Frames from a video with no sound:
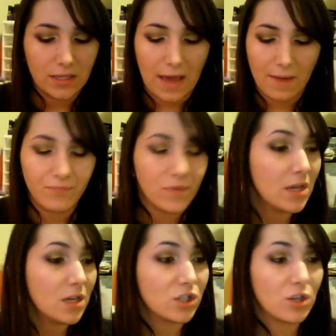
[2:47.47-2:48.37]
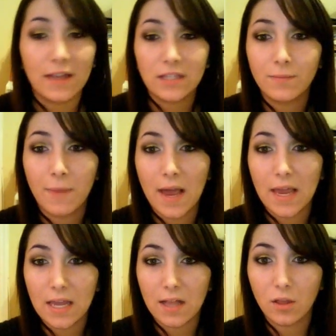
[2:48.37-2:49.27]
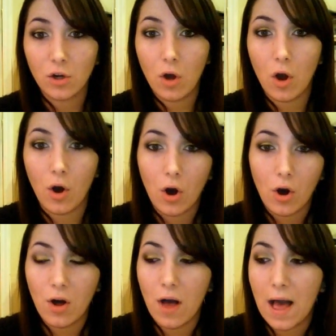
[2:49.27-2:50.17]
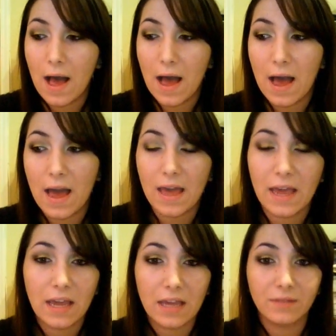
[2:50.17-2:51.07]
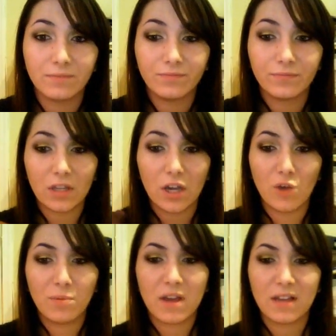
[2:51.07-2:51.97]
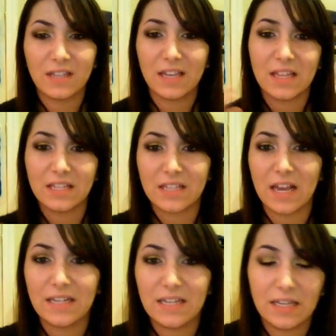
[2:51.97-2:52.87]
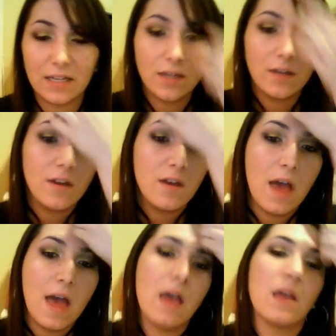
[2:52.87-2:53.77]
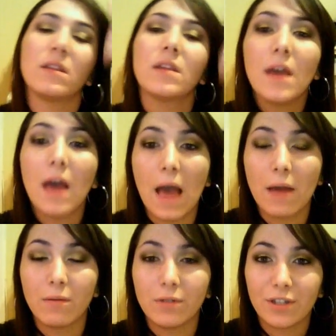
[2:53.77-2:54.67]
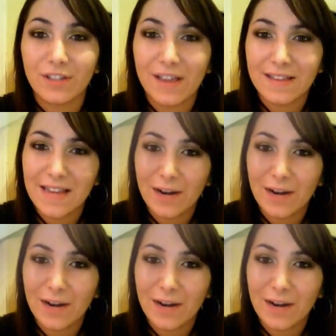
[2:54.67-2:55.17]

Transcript: yeah. So that's my little haul. I, I hope you guys like this idea. And yeah, I will talk to you guys